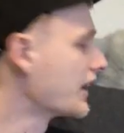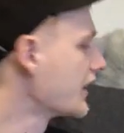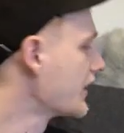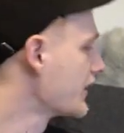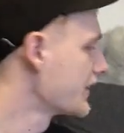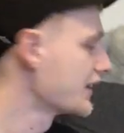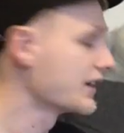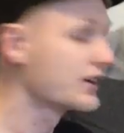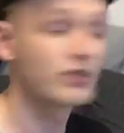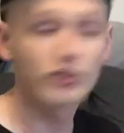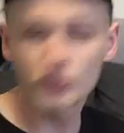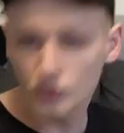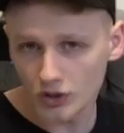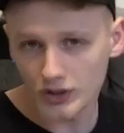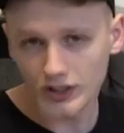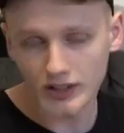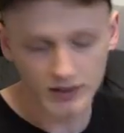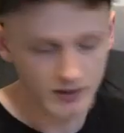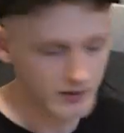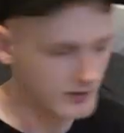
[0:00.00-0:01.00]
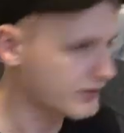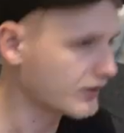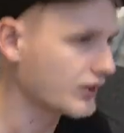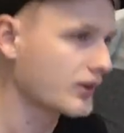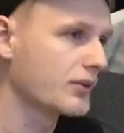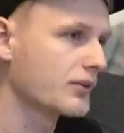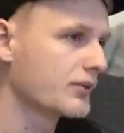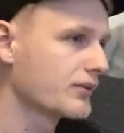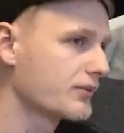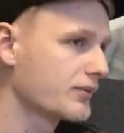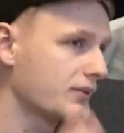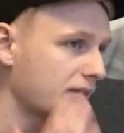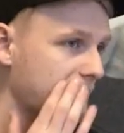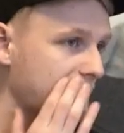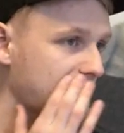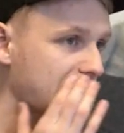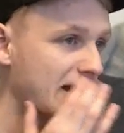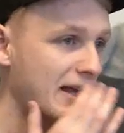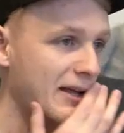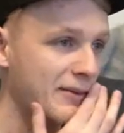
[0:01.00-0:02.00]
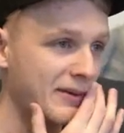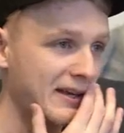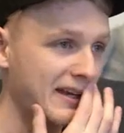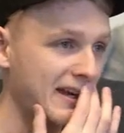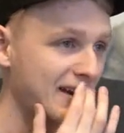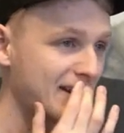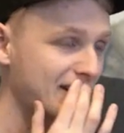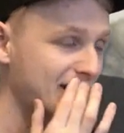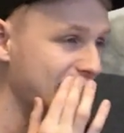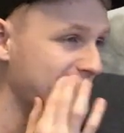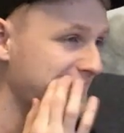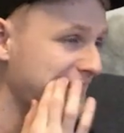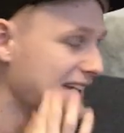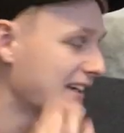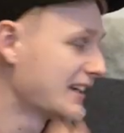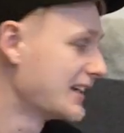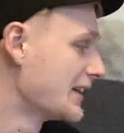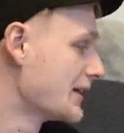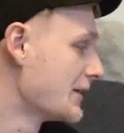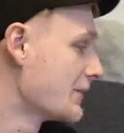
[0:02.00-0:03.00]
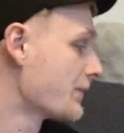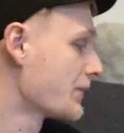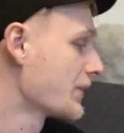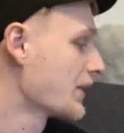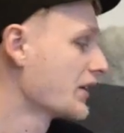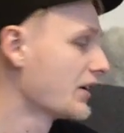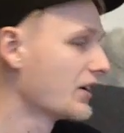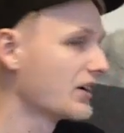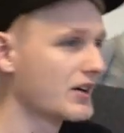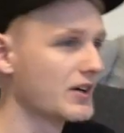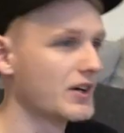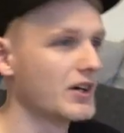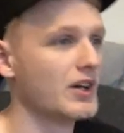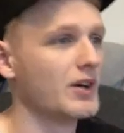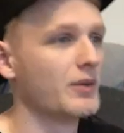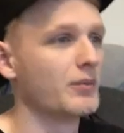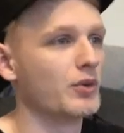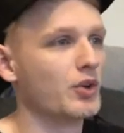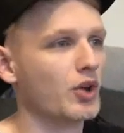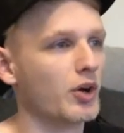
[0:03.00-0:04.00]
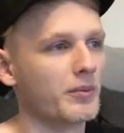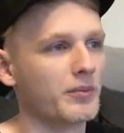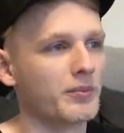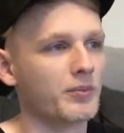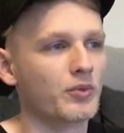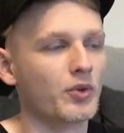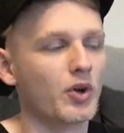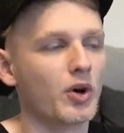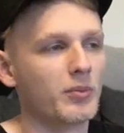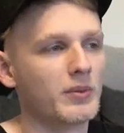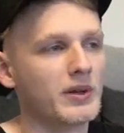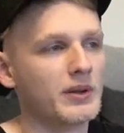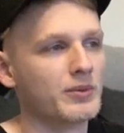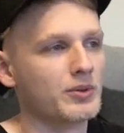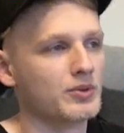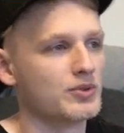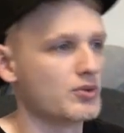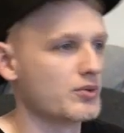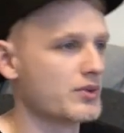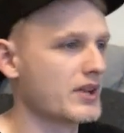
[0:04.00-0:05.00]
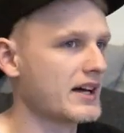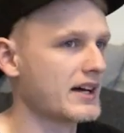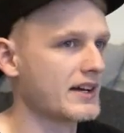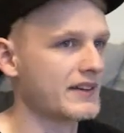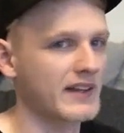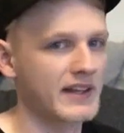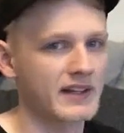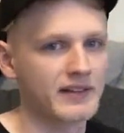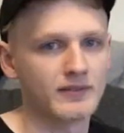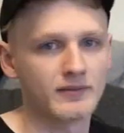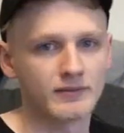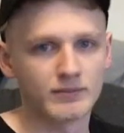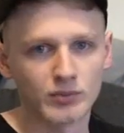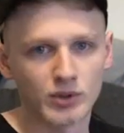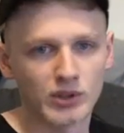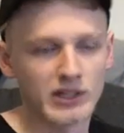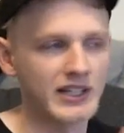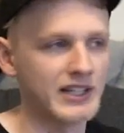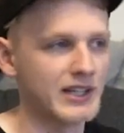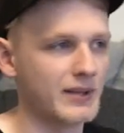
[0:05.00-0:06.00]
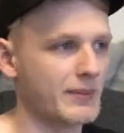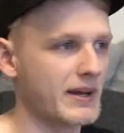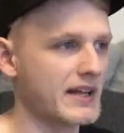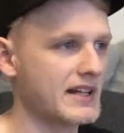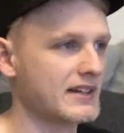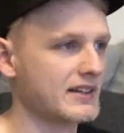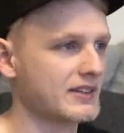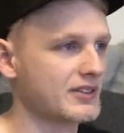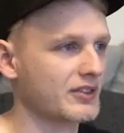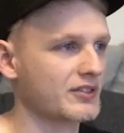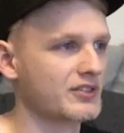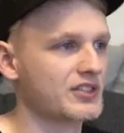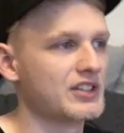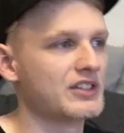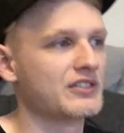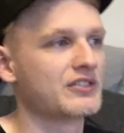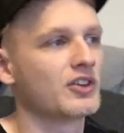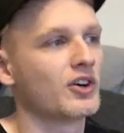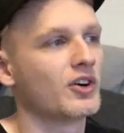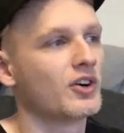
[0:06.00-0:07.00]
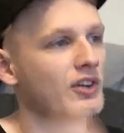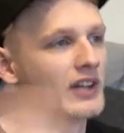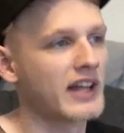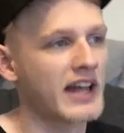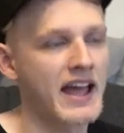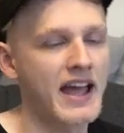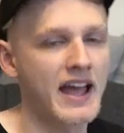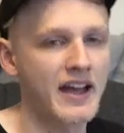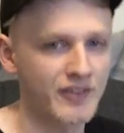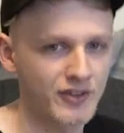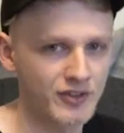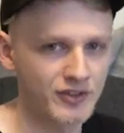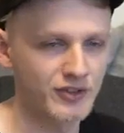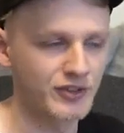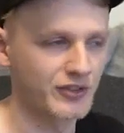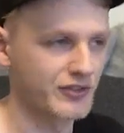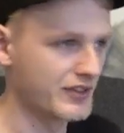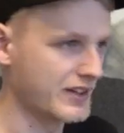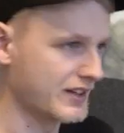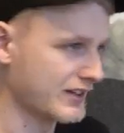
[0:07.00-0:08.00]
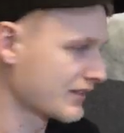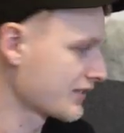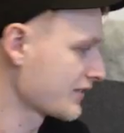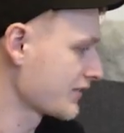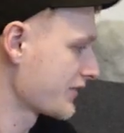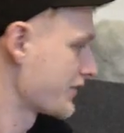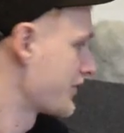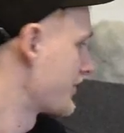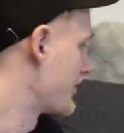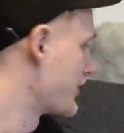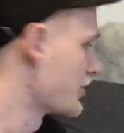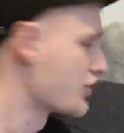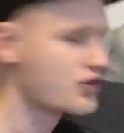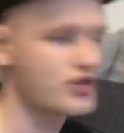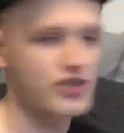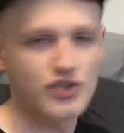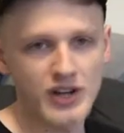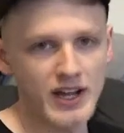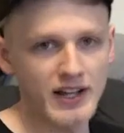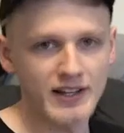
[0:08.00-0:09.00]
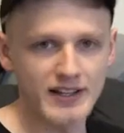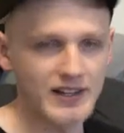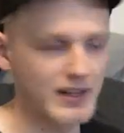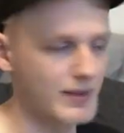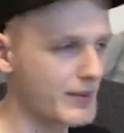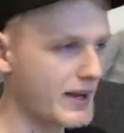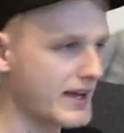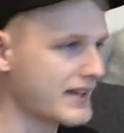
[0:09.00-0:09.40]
They enjoy it, so we let them occasionally. But normally we do that, and then we'll clean the bedding, because obviously you've got all the hair and stuff that the shed in the bed.